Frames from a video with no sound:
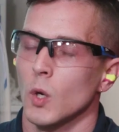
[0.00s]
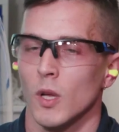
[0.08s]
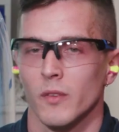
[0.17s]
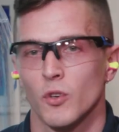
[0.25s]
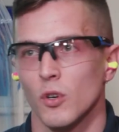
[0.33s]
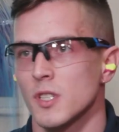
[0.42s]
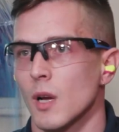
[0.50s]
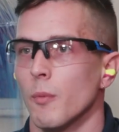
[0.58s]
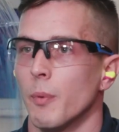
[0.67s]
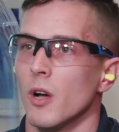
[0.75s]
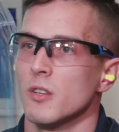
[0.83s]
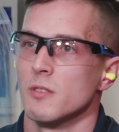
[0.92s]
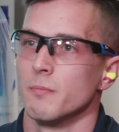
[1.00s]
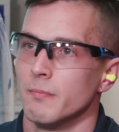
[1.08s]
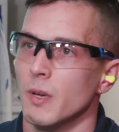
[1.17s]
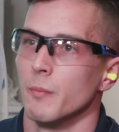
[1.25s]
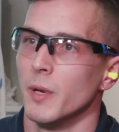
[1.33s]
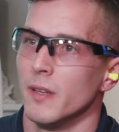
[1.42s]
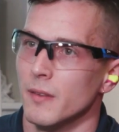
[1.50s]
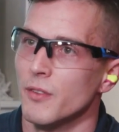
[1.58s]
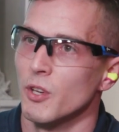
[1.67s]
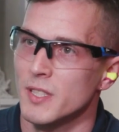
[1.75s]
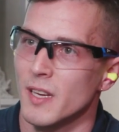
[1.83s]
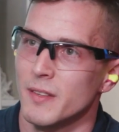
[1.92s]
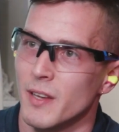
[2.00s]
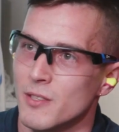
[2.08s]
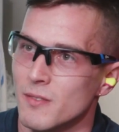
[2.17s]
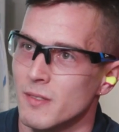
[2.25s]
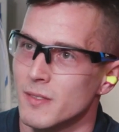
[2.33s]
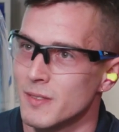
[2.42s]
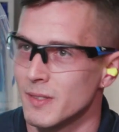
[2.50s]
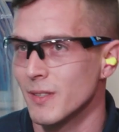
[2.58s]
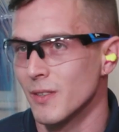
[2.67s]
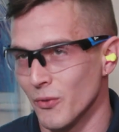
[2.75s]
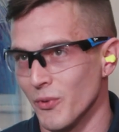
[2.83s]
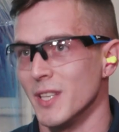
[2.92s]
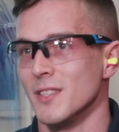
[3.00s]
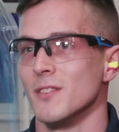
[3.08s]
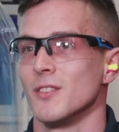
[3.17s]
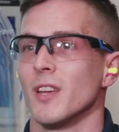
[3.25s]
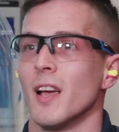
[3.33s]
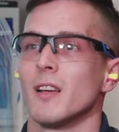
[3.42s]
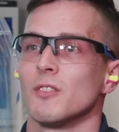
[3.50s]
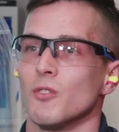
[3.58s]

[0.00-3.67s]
Well, of course, our parts have, have been 38,000 feet in the sky,